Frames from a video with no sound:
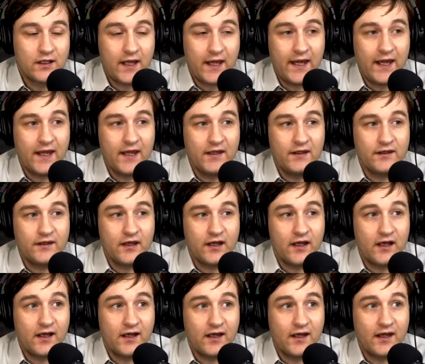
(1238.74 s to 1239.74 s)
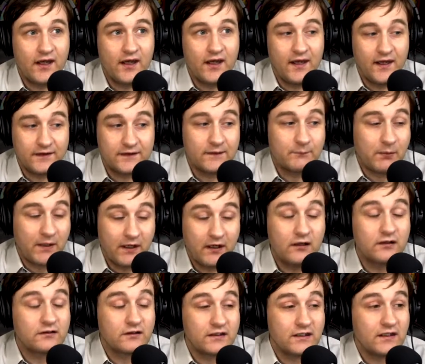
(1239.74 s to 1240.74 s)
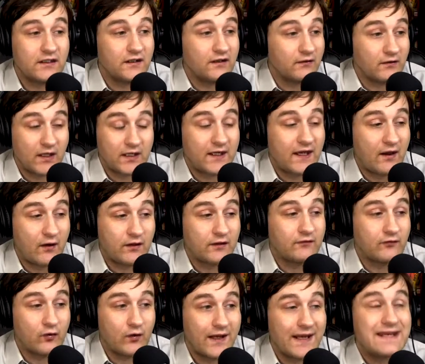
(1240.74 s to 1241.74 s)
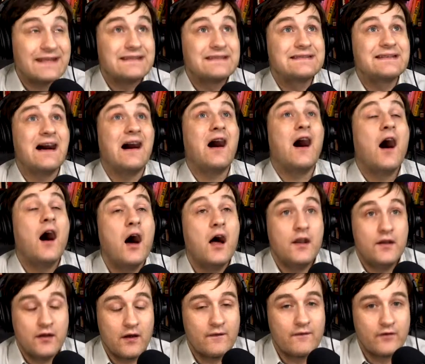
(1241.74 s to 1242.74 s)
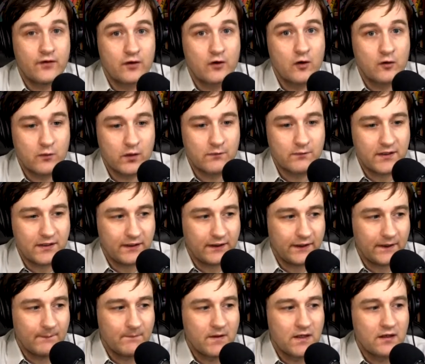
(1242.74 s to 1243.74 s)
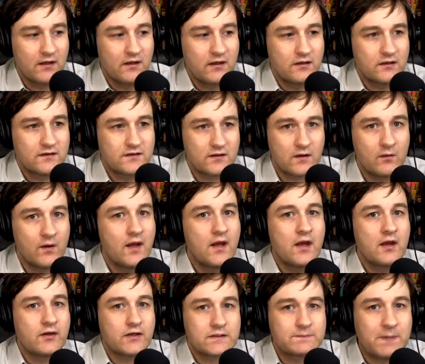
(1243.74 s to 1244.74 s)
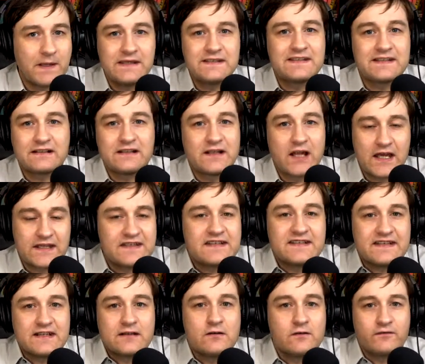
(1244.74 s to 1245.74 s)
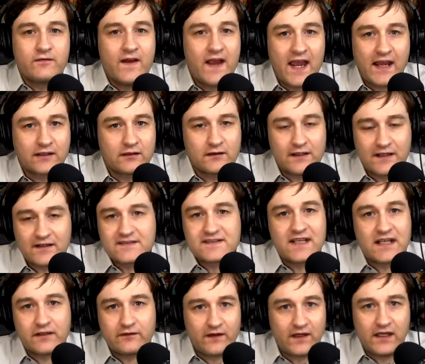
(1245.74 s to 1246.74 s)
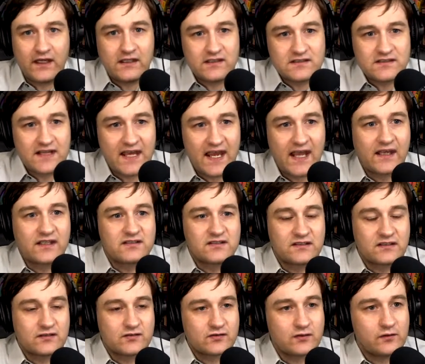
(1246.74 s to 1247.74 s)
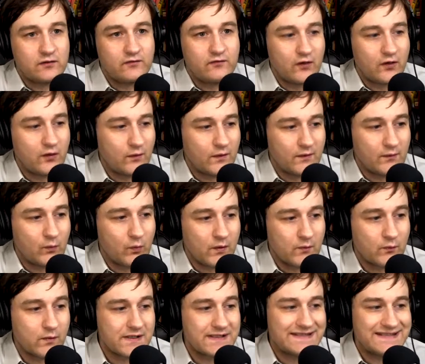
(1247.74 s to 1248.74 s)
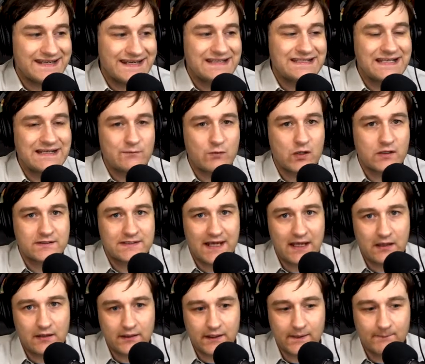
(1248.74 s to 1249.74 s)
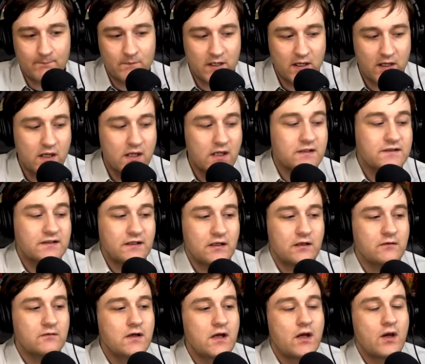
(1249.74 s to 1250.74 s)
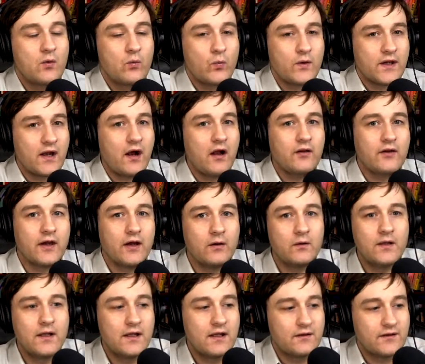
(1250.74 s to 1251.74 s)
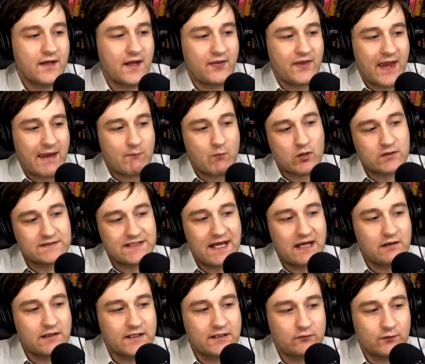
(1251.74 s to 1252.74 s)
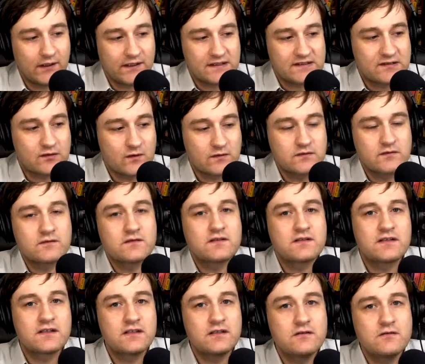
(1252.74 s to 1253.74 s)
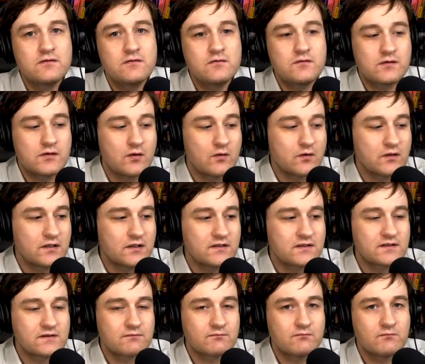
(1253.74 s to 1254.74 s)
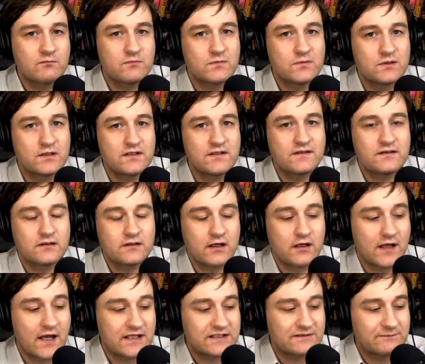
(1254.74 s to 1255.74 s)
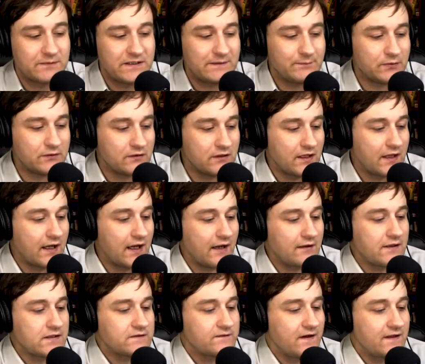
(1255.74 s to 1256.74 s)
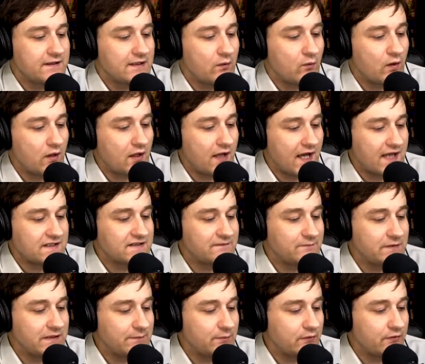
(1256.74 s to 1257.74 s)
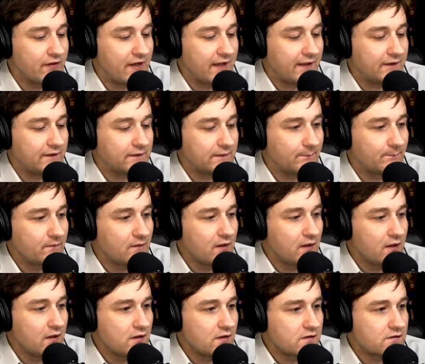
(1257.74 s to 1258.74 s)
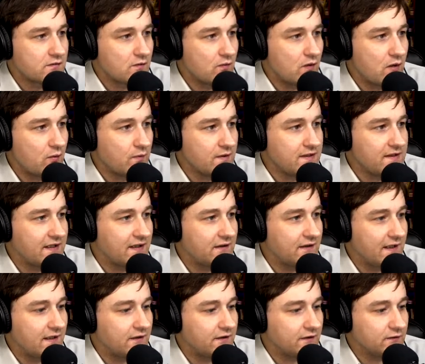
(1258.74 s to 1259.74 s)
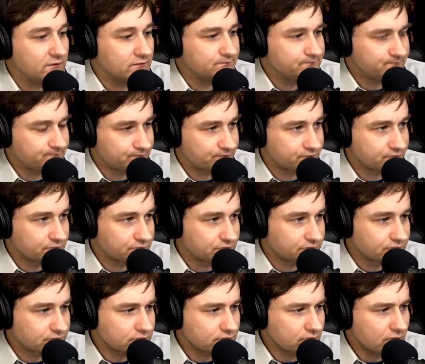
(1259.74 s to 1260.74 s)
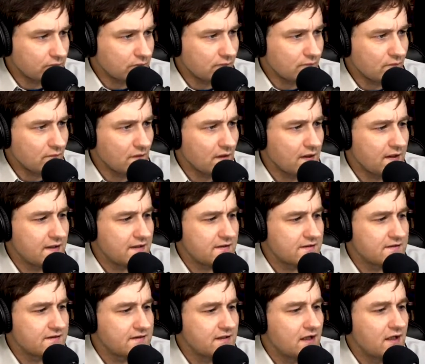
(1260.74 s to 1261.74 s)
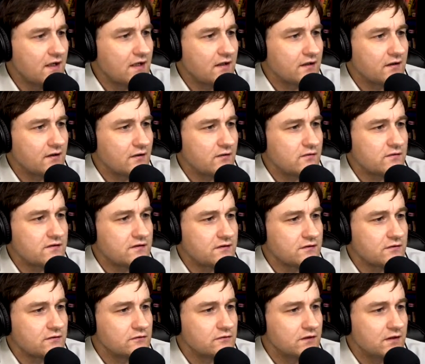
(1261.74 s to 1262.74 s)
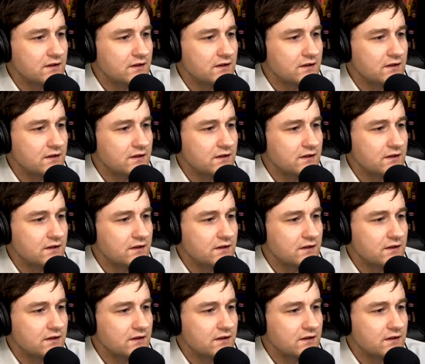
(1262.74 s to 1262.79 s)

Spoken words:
and it's apparently accounting for a ton of the comorbidity. So there's basically a single factor outside of age to actually control for when predicting mortality. So we all know that mortality rate is going to skew towards a certain class of people. And let's find out what class of people that is. So what we can then do is go to